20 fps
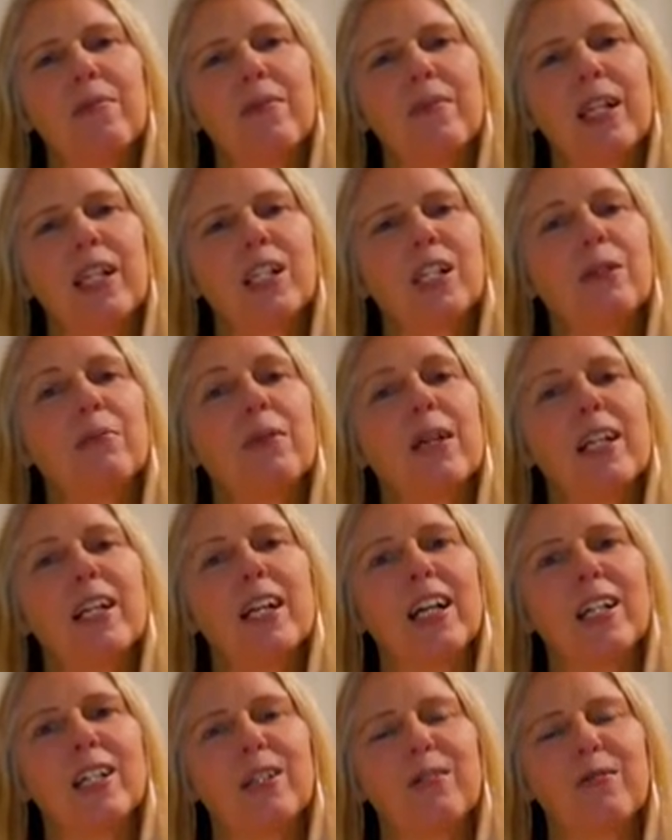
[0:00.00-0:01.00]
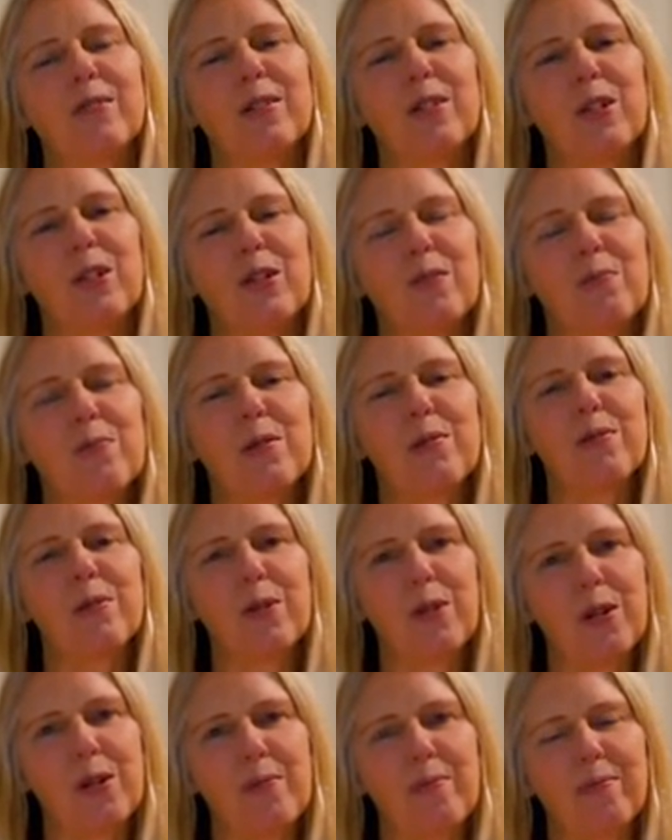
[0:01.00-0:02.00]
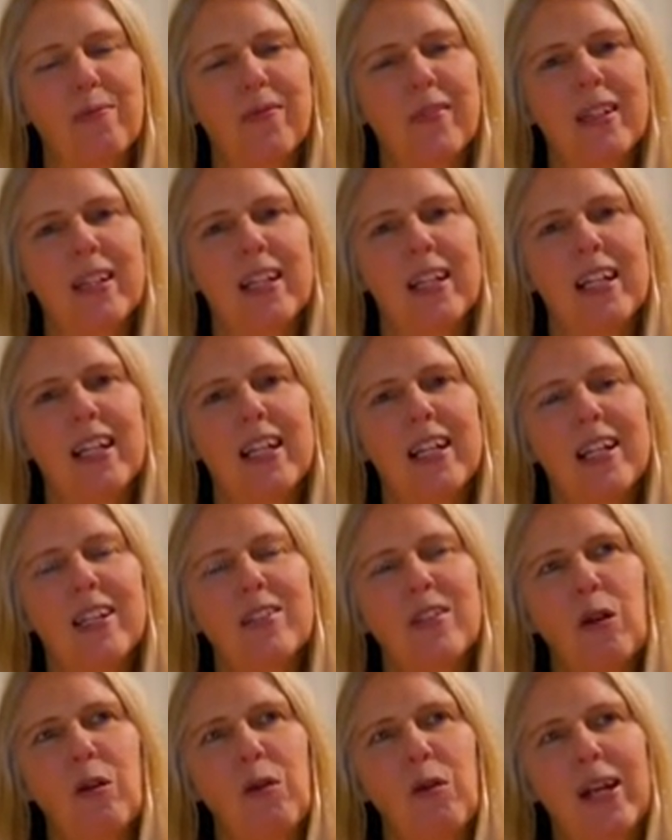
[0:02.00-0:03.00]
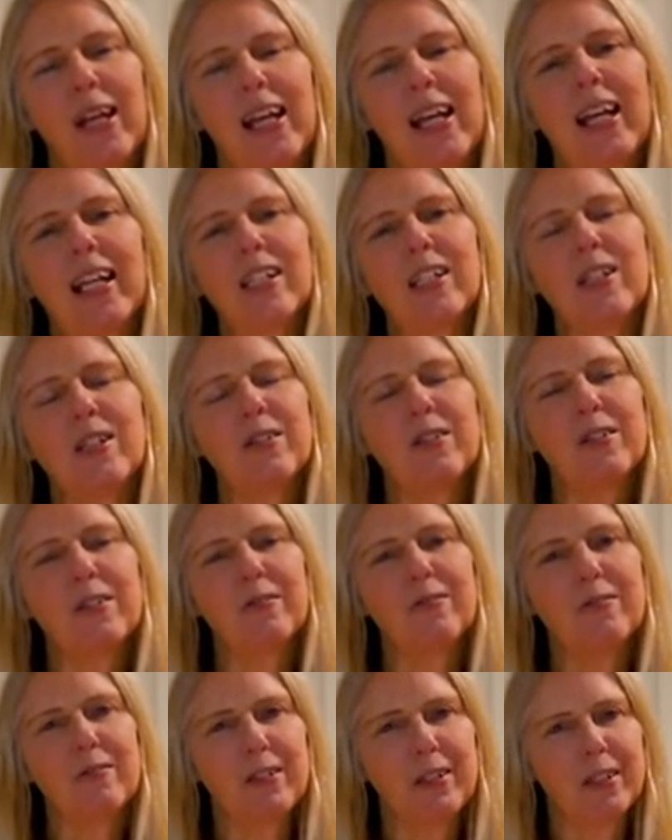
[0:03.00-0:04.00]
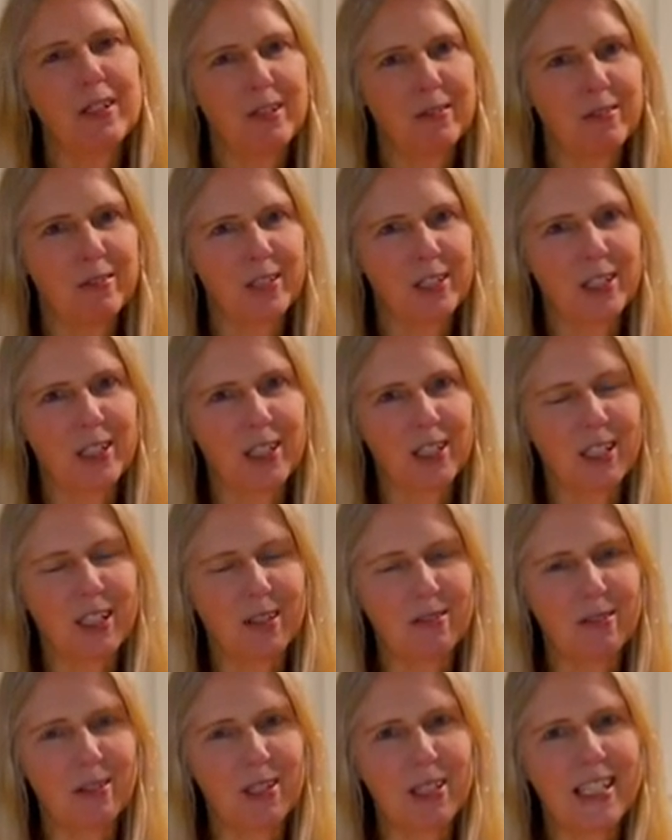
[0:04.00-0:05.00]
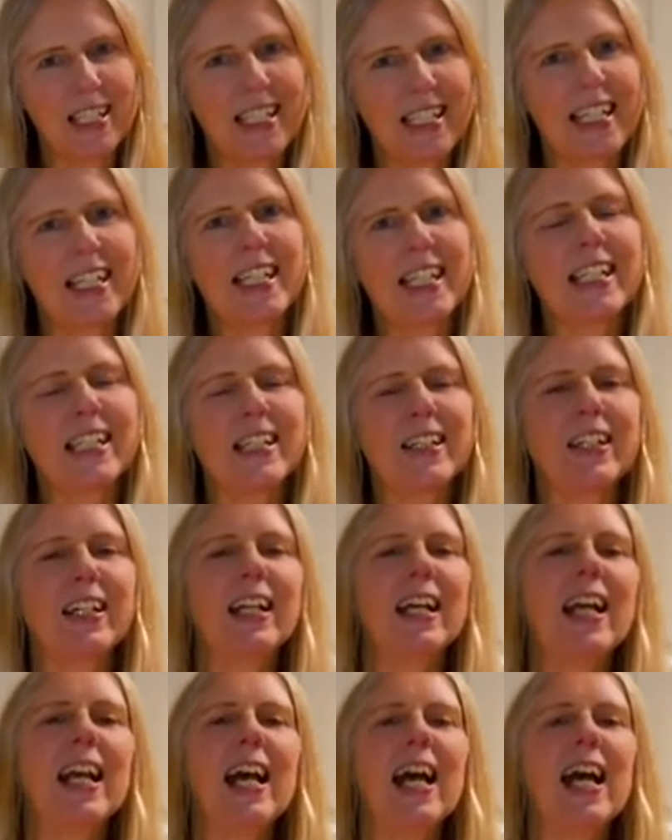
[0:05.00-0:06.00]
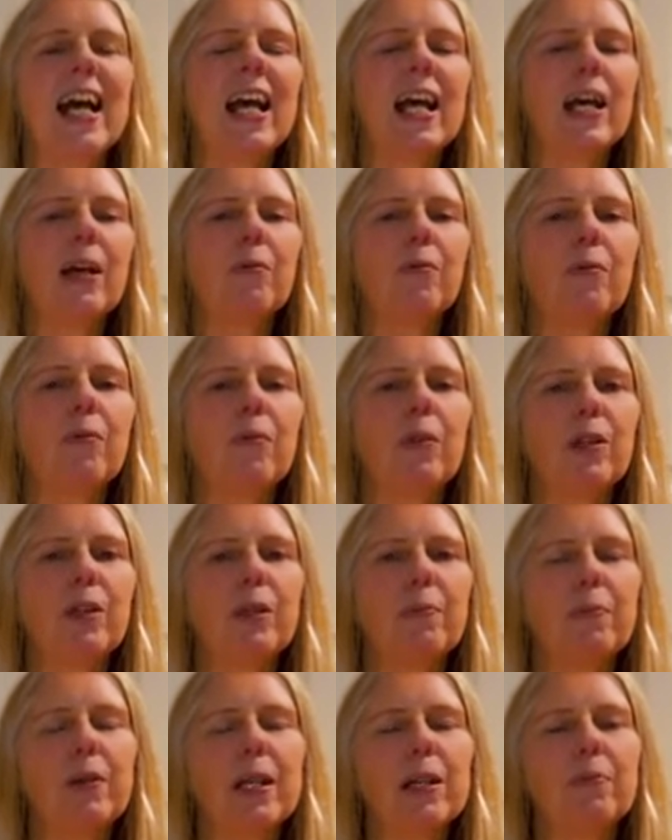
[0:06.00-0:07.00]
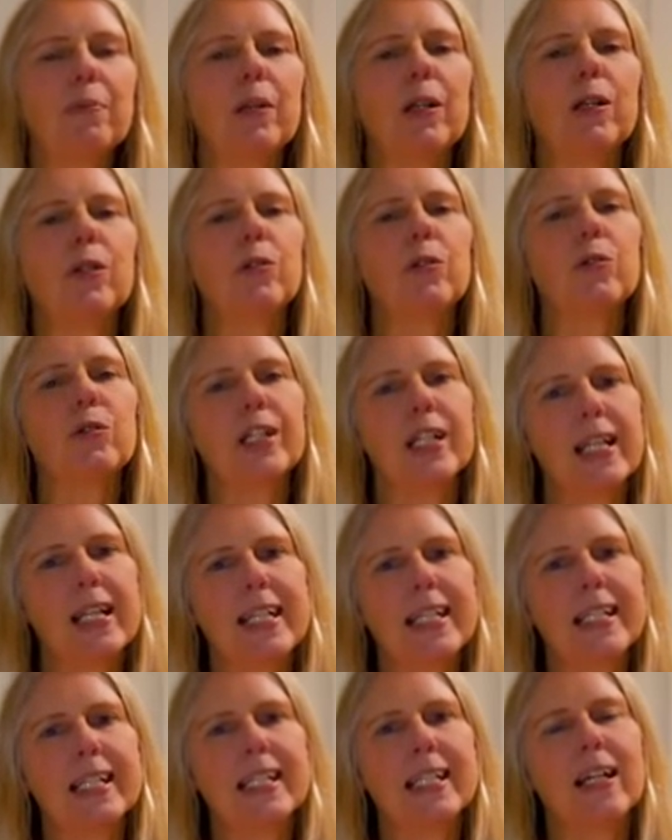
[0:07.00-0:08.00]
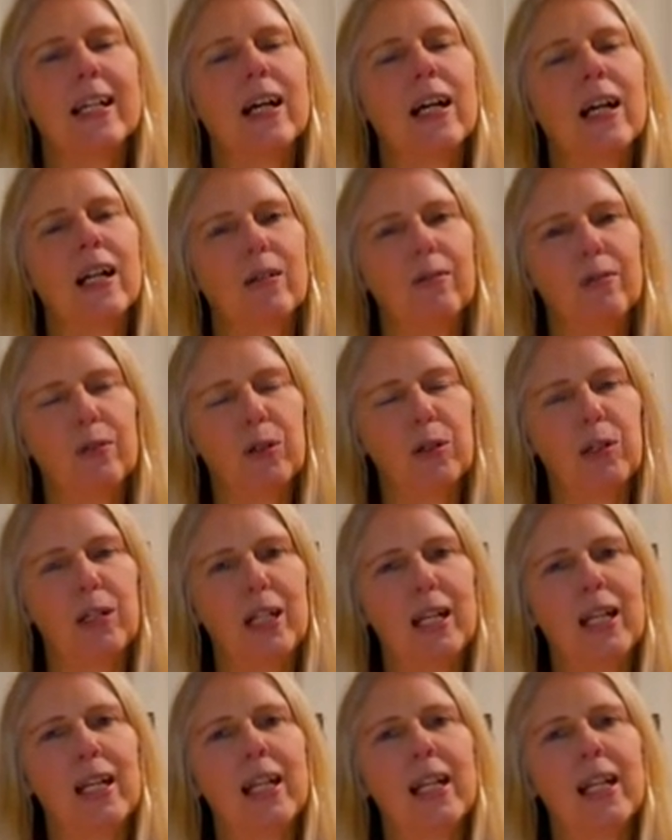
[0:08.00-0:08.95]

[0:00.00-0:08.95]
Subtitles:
that you may not have known before. So, extra virgin olive oil taster, we're the people who taste olive oil